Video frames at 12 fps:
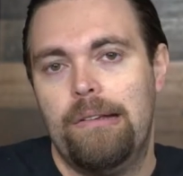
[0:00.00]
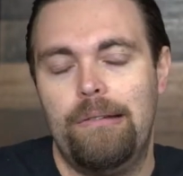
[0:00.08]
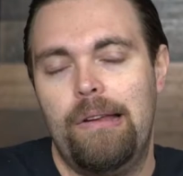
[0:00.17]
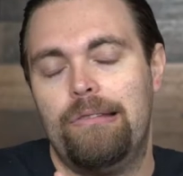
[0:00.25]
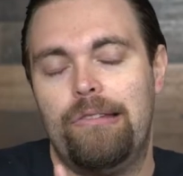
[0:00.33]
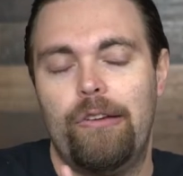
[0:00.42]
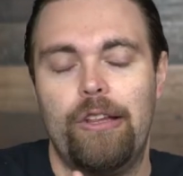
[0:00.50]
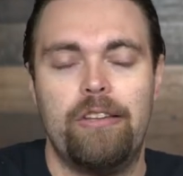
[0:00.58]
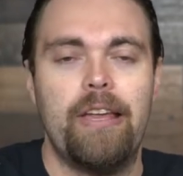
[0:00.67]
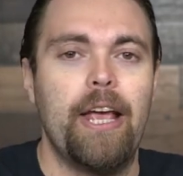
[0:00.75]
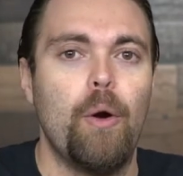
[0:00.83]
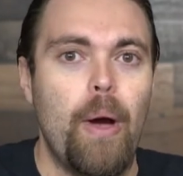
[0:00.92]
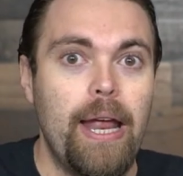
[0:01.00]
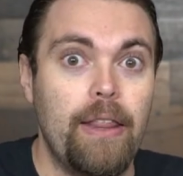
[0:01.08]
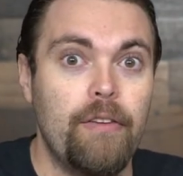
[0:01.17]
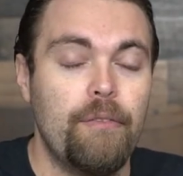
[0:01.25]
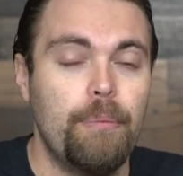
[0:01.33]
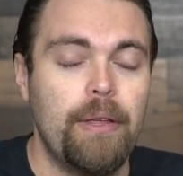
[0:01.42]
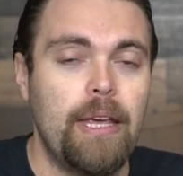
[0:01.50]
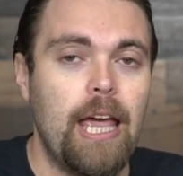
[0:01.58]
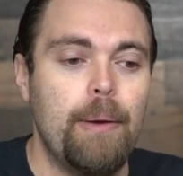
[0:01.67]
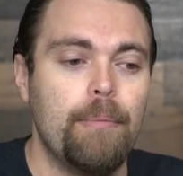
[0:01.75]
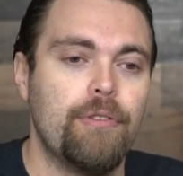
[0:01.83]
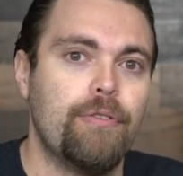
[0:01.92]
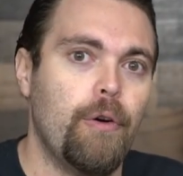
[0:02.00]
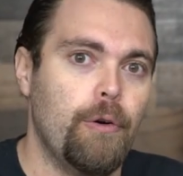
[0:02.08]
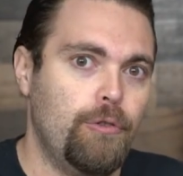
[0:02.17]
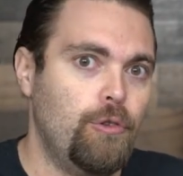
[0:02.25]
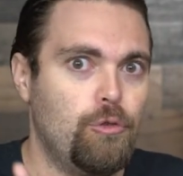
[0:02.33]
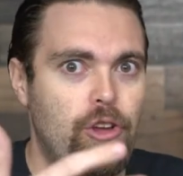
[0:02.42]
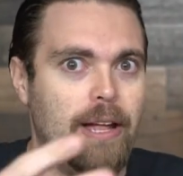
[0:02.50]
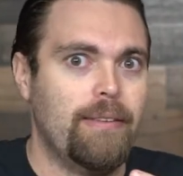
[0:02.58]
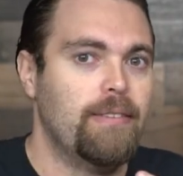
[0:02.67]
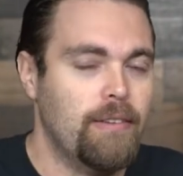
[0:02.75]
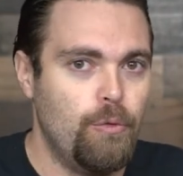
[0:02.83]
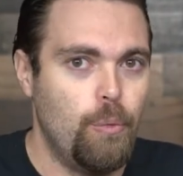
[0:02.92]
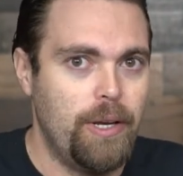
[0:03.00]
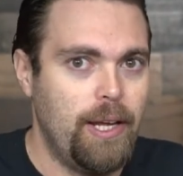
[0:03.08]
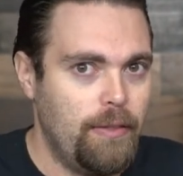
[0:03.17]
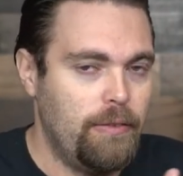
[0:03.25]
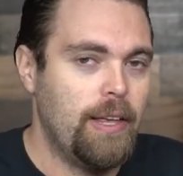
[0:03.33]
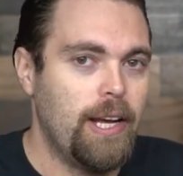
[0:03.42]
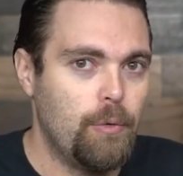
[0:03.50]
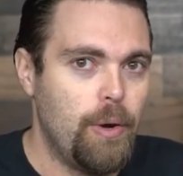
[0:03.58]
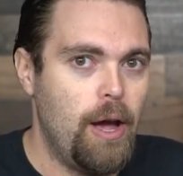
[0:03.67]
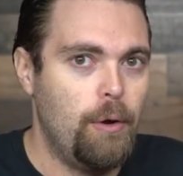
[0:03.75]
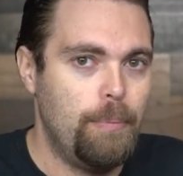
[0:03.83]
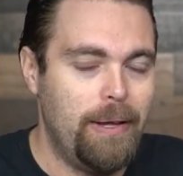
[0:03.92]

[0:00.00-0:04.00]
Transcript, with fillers: necessarily take away anything from the game as far as your chances of winning in the second round.